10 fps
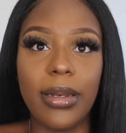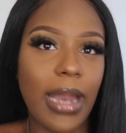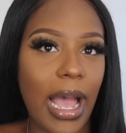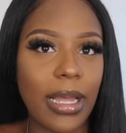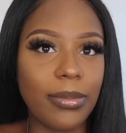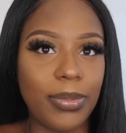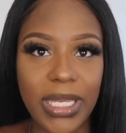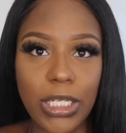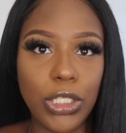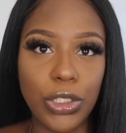not
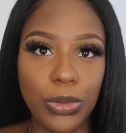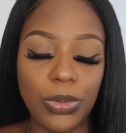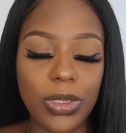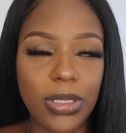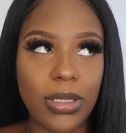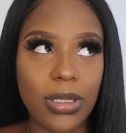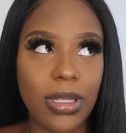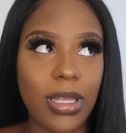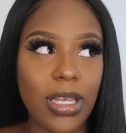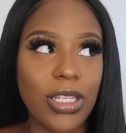be induced
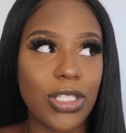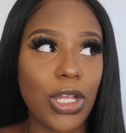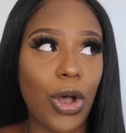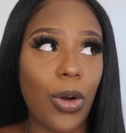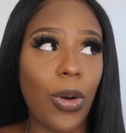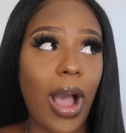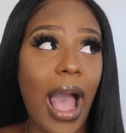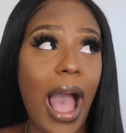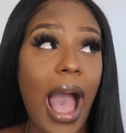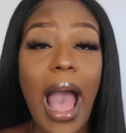so
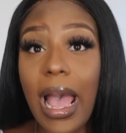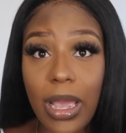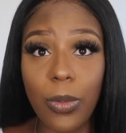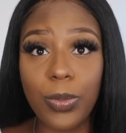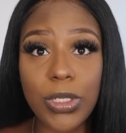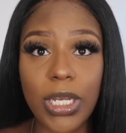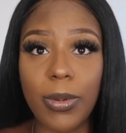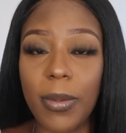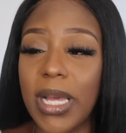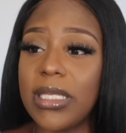I took it
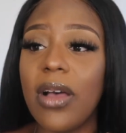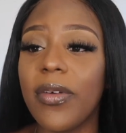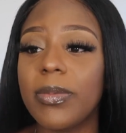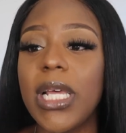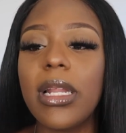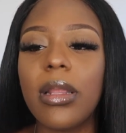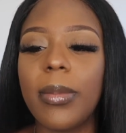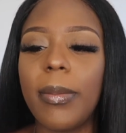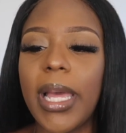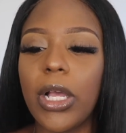upon myself and I'm telling
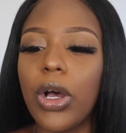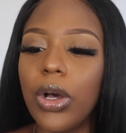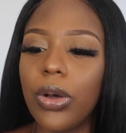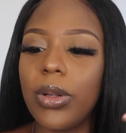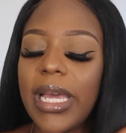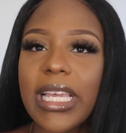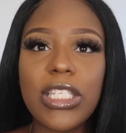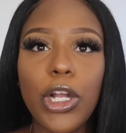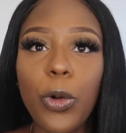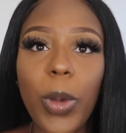them, I'm like, oh, like,
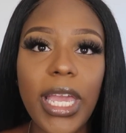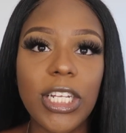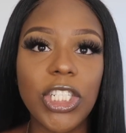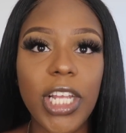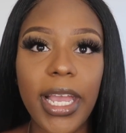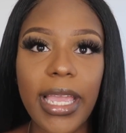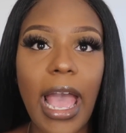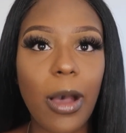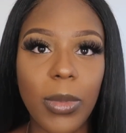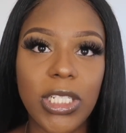is there a way to check
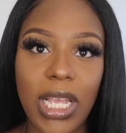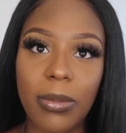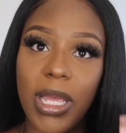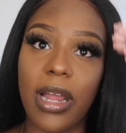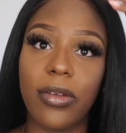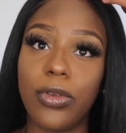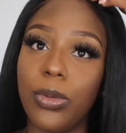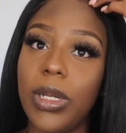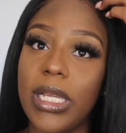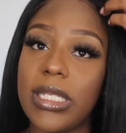how much amniotic
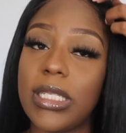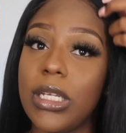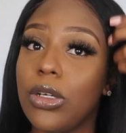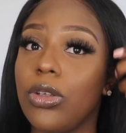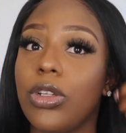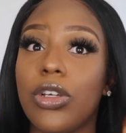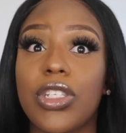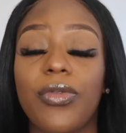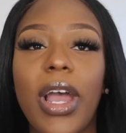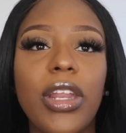fluid is still, you know,
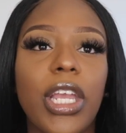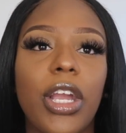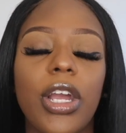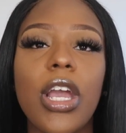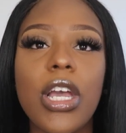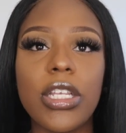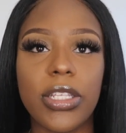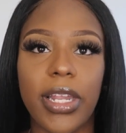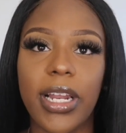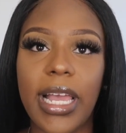surrounding her?
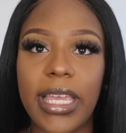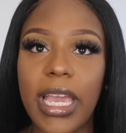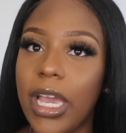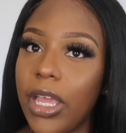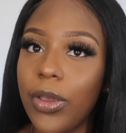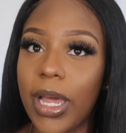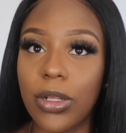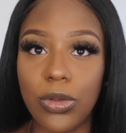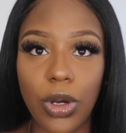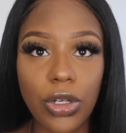So they're like, yeah, you got
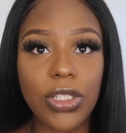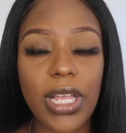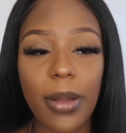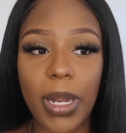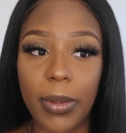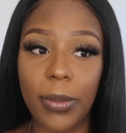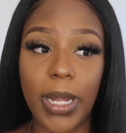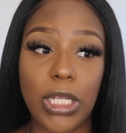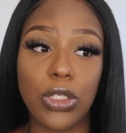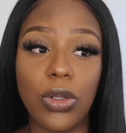to do an ultrasound, blah, blah,
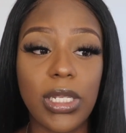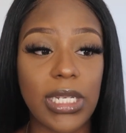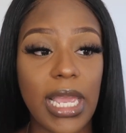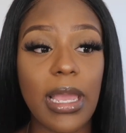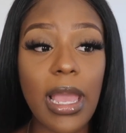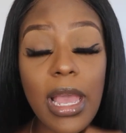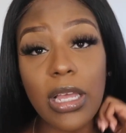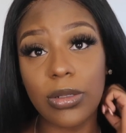blah. So the day,